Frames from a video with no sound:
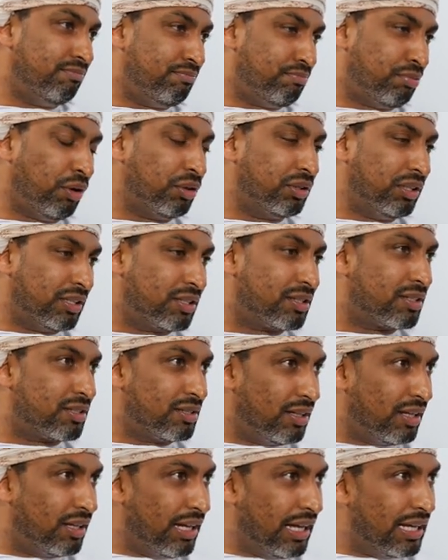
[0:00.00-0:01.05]
products
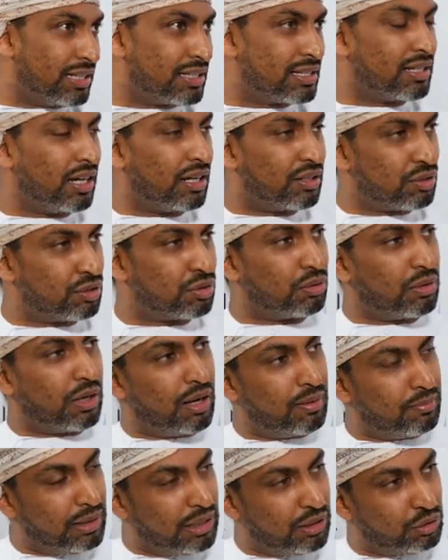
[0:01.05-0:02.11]
starts to
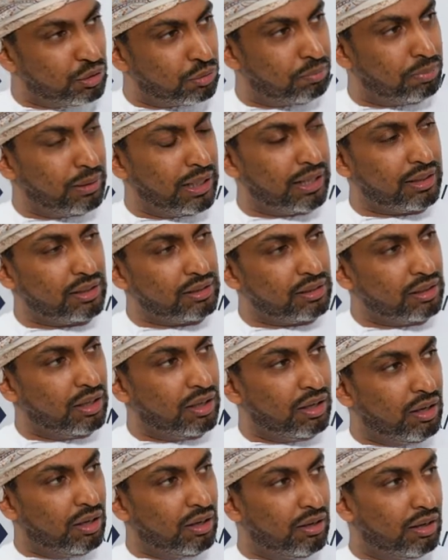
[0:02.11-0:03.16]
come into play
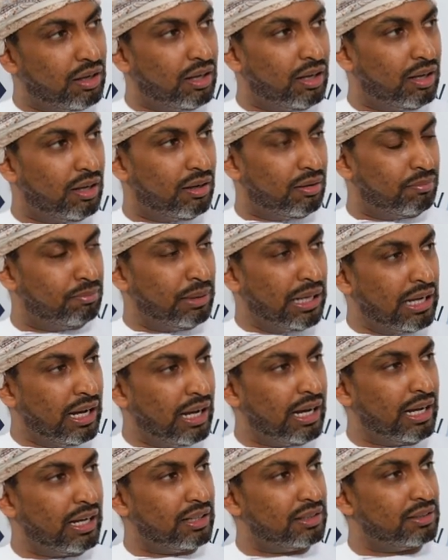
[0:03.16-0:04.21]

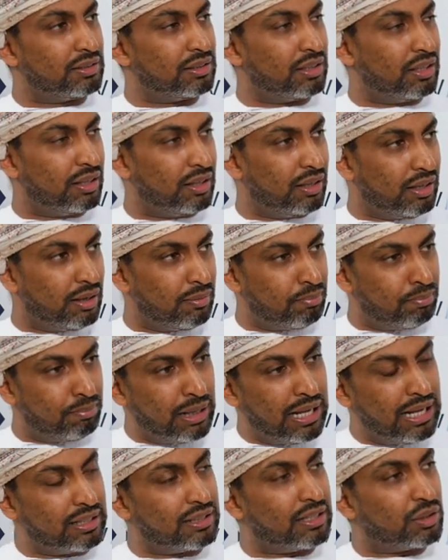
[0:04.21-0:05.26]
behind a
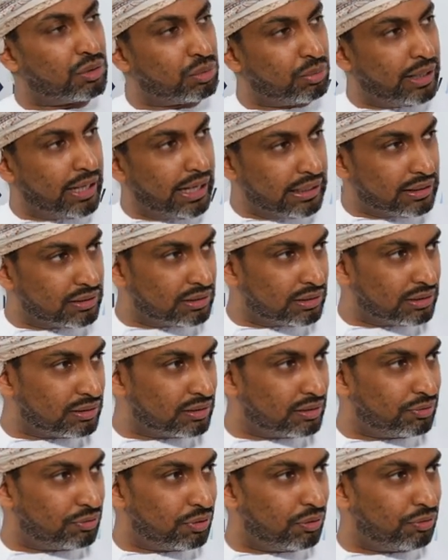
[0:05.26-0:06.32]
plan that we had
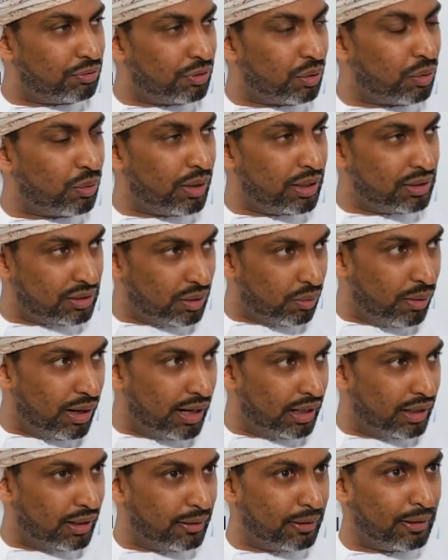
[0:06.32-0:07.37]
for quite a
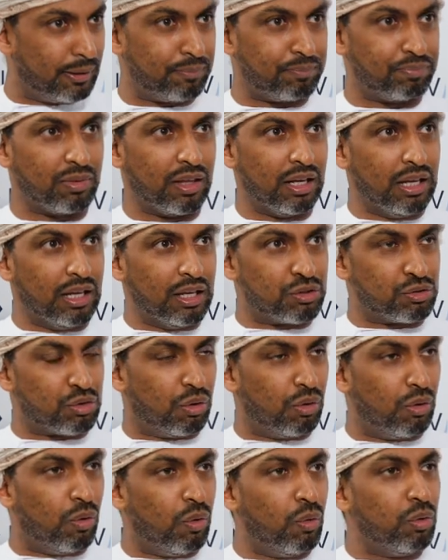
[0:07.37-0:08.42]
while.
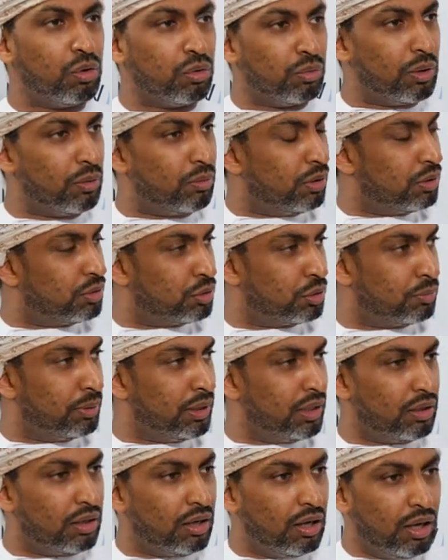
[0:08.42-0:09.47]
So who do we want to
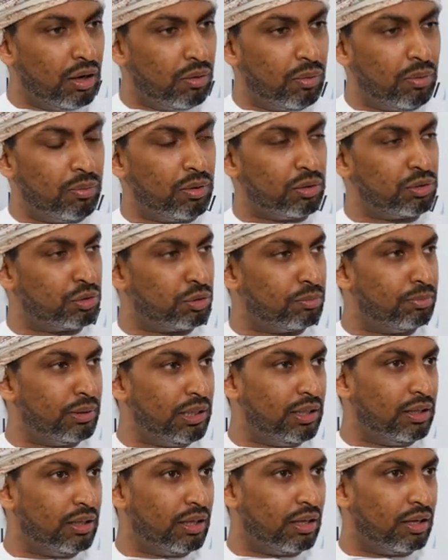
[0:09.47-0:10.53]
be? We want to
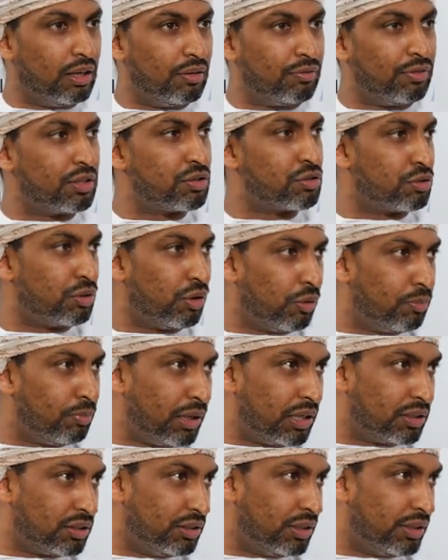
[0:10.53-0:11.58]
be a very strong
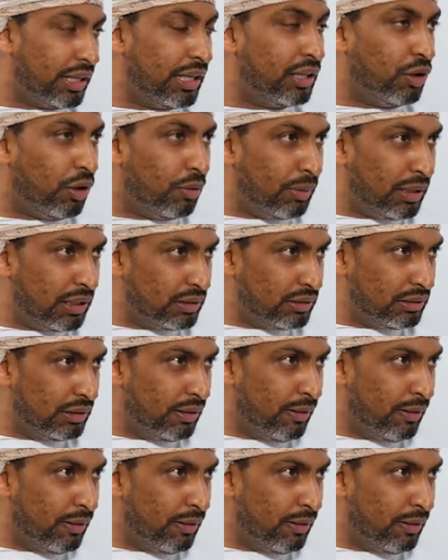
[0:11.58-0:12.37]
partner in Oman